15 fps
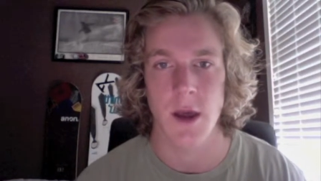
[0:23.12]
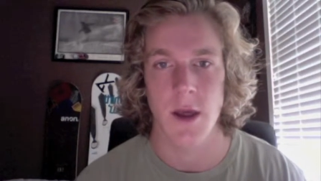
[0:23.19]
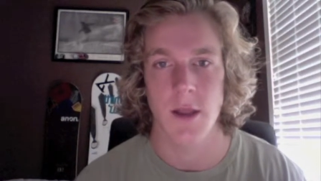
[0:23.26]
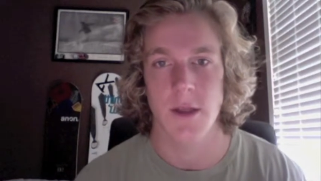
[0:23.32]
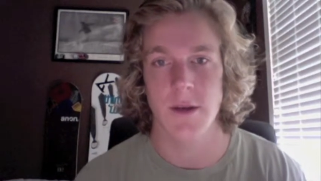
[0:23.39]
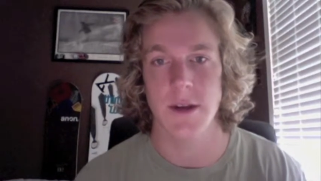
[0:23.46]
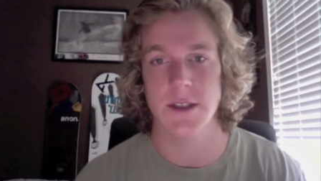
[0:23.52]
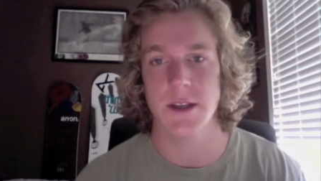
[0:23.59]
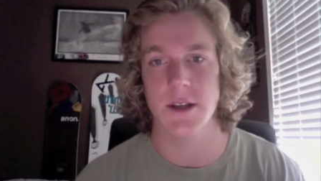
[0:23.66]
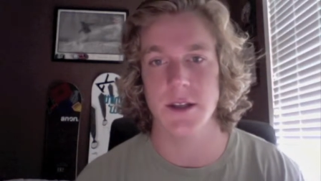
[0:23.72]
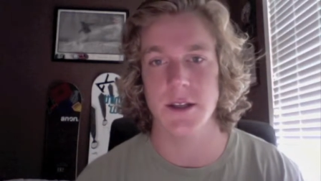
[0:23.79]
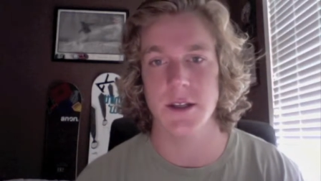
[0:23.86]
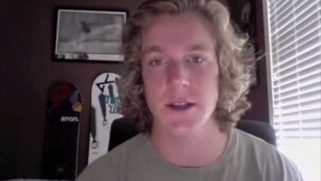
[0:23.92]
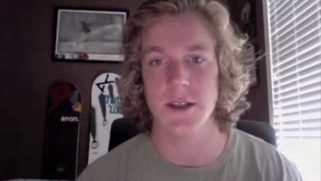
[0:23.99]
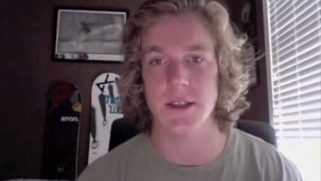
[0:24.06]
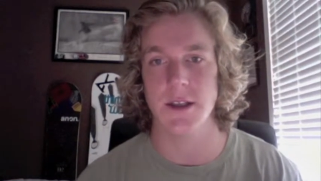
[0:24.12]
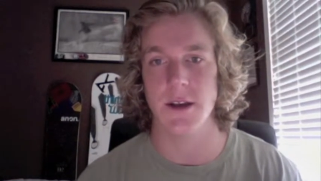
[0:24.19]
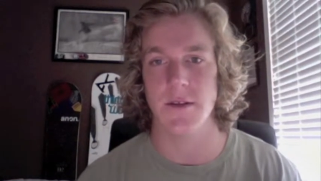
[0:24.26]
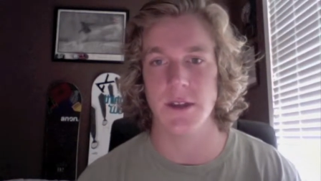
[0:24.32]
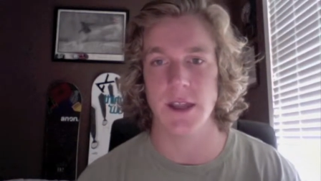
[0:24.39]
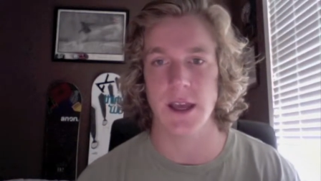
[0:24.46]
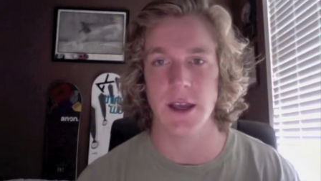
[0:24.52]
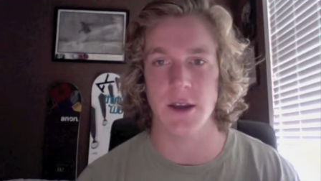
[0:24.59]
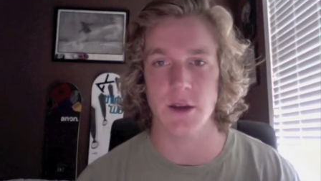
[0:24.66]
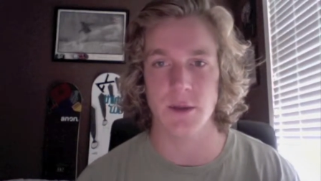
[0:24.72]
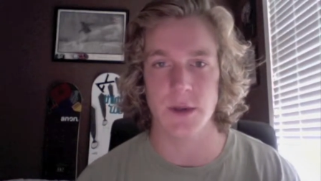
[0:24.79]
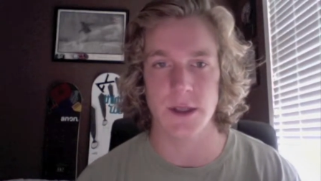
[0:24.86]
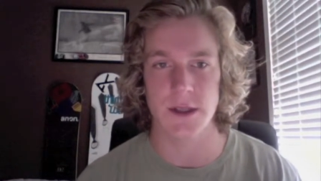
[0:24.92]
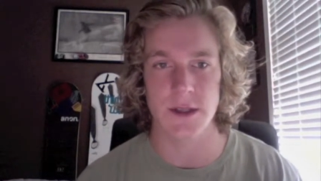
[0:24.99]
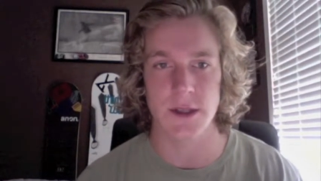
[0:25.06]
The researchers discovered that
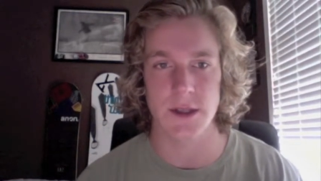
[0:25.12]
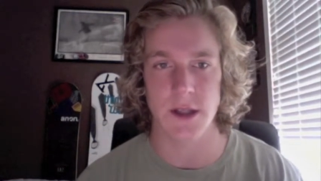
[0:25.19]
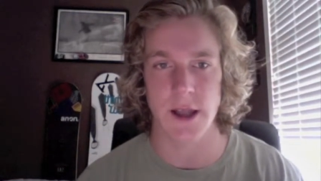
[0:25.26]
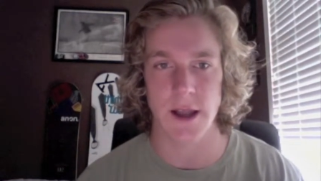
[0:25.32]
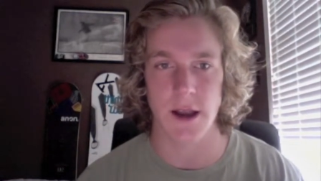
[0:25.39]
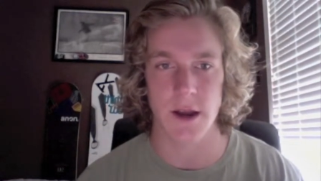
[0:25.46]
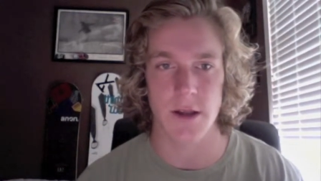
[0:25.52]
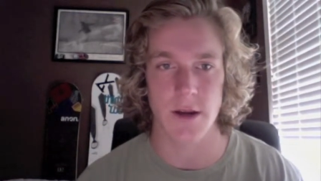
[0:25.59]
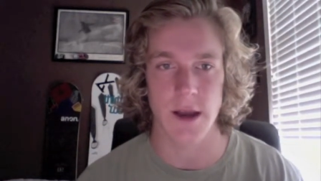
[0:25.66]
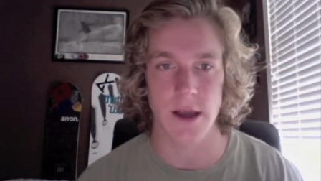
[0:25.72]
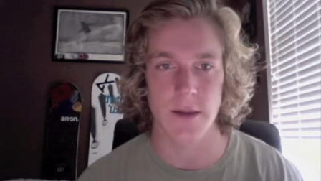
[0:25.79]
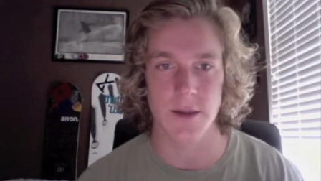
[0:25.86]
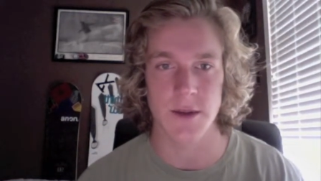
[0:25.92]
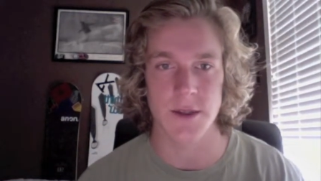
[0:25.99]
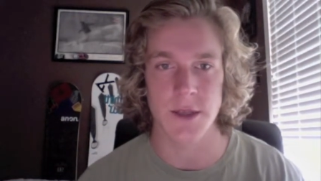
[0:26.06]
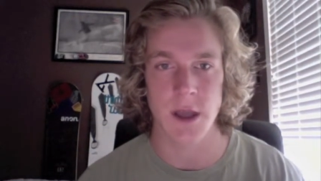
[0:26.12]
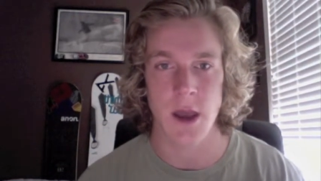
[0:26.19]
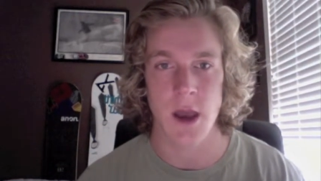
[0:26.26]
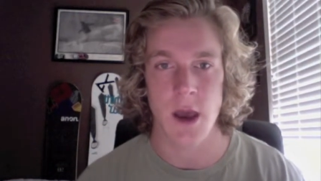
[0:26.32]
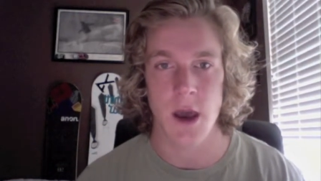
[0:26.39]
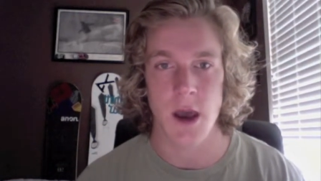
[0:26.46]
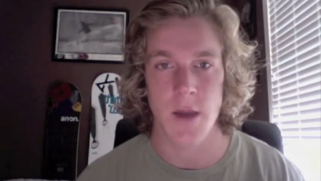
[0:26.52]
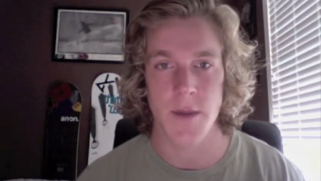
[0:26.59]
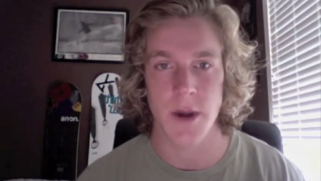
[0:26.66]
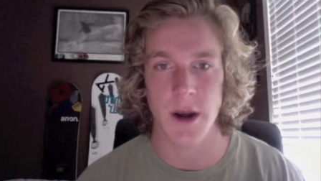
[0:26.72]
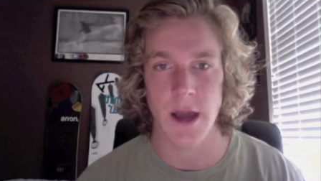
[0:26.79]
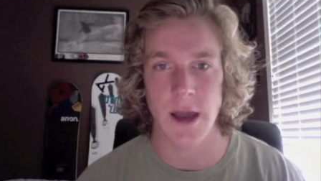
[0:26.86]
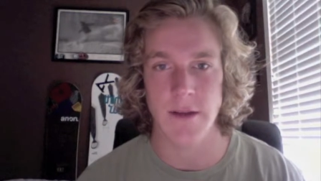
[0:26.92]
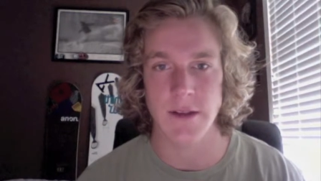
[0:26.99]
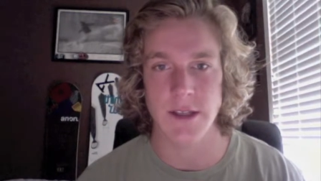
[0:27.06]
humans, like other animals, appear to
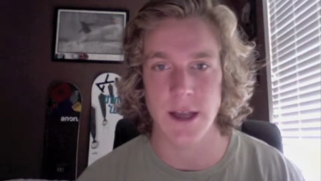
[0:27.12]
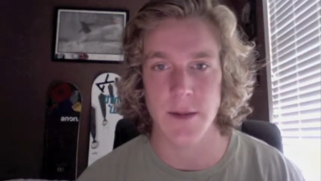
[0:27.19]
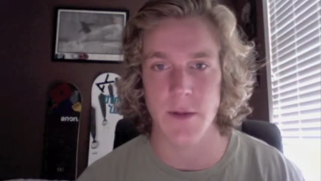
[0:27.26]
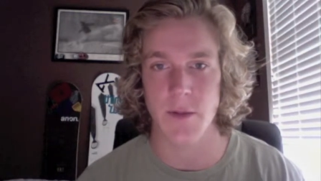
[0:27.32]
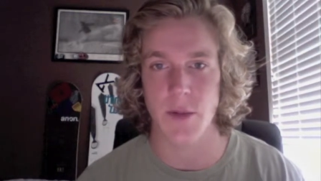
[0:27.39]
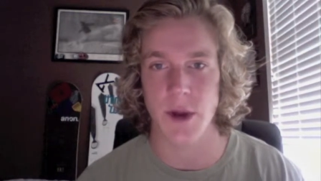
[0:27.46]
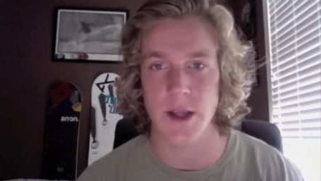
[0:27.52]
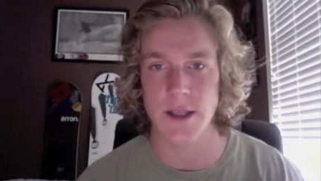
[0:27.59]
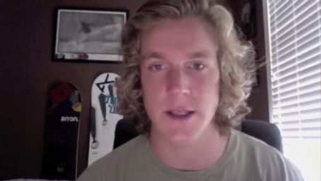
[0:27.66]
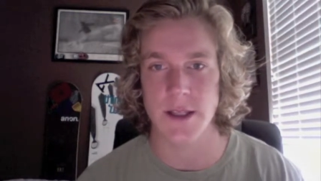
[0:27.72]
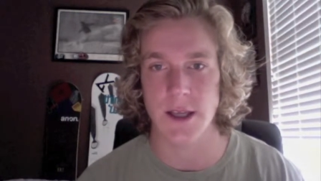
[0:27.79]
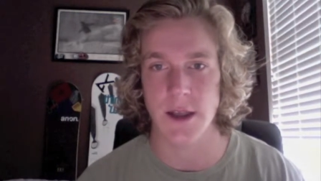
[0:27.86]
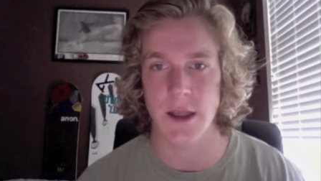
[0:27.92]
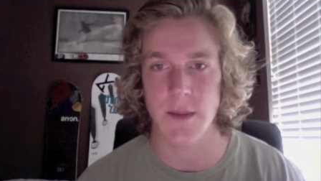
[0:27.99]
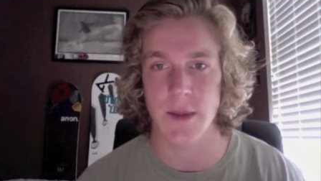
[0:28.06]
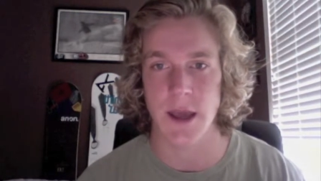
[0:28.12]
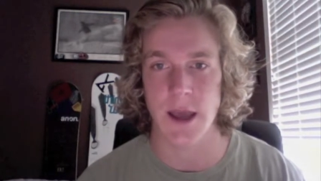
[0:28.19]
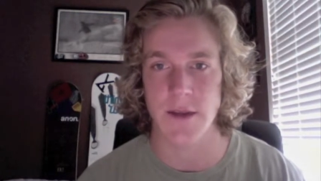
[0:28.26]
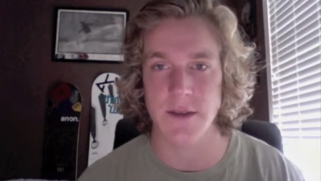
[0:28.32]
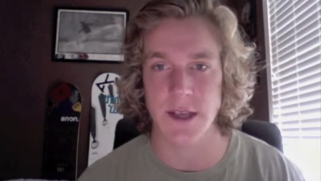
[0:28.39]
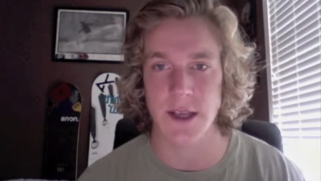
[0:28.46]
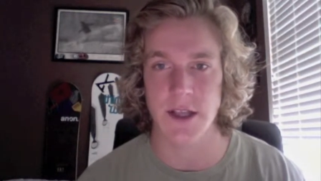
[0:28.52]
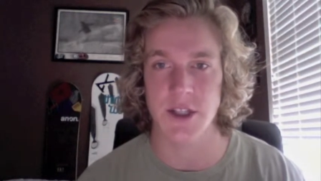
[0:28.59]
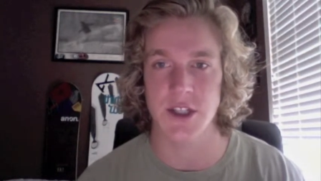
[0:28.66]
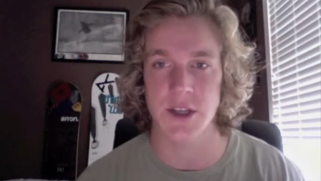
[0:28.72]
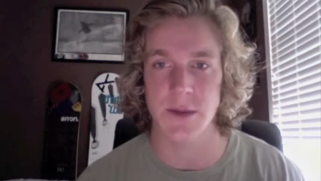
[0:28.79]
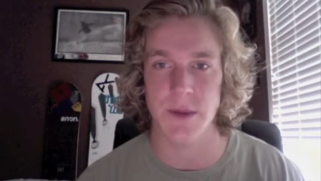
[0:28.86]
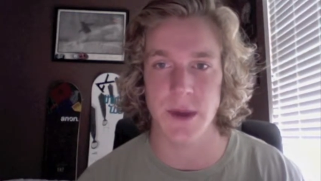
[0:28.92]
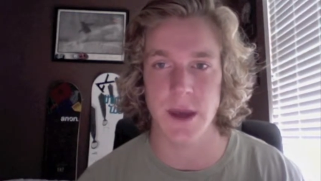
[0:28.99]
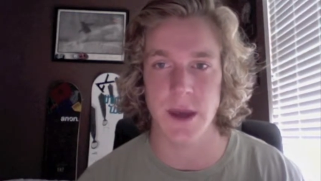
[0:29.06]
have a type of brain cell that behaves like a
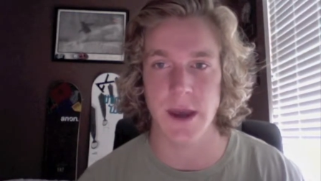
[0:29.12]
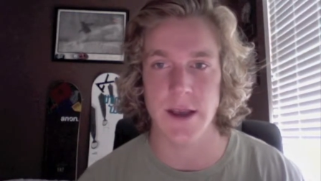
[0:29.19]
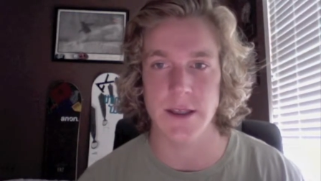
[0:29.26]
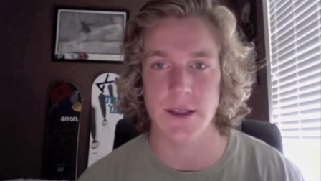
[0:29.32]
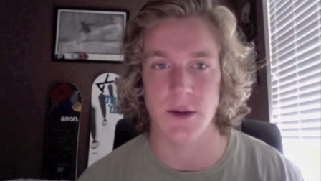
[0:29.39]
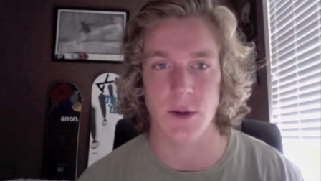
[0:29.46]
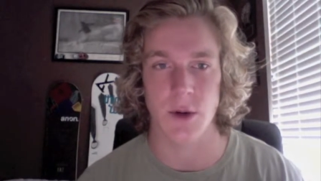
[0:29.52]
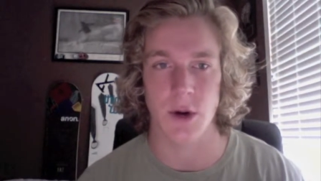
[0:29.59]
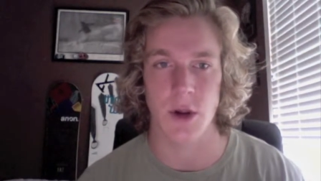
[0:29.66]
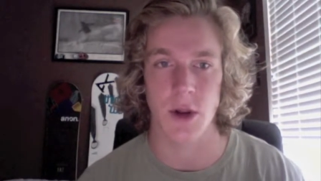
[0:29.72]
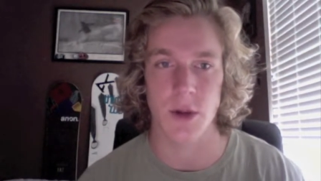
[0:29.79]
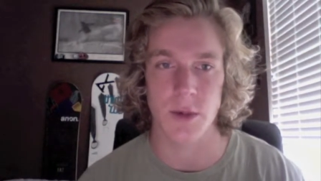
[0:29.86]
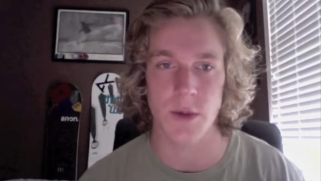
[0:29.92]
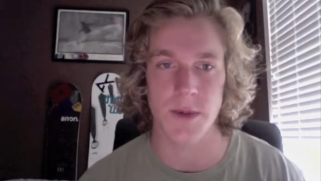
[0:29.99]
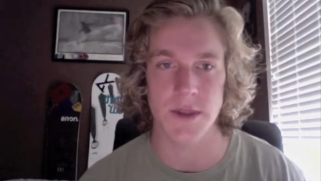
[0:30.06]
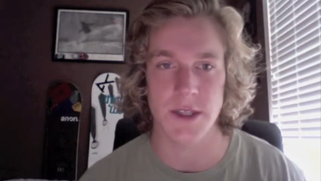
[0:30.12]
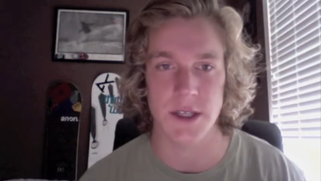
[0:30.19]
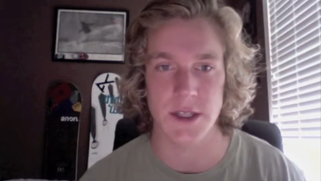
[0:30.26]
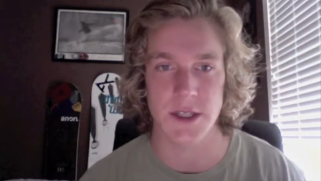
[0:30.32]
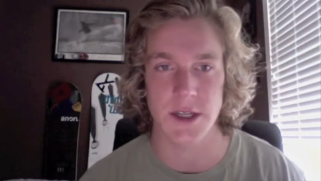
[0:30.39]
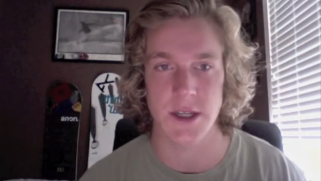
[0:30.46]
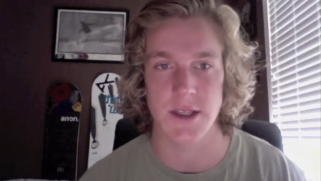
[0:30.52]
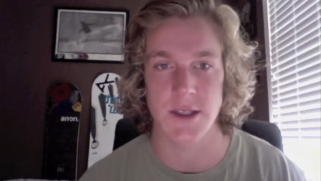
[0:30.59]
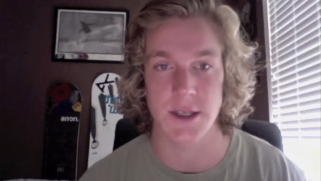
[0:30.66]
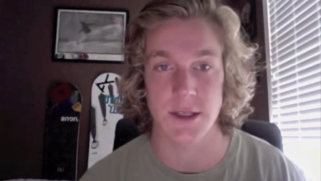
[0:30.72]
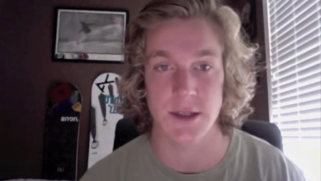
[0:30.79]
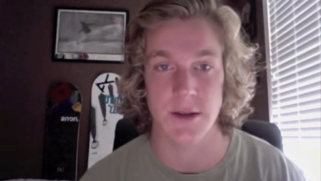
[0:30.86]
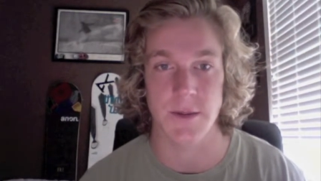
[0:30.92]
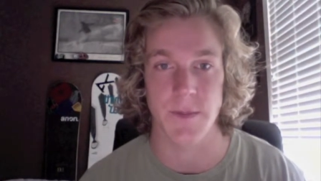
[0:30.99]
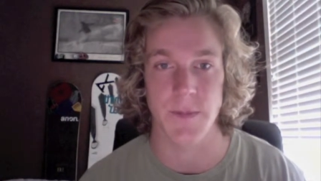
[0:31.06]
GPS, or global positioning
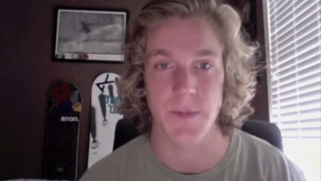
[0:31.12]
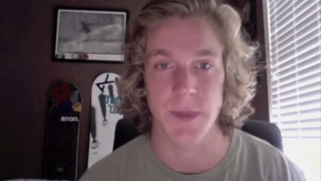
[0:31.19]
system.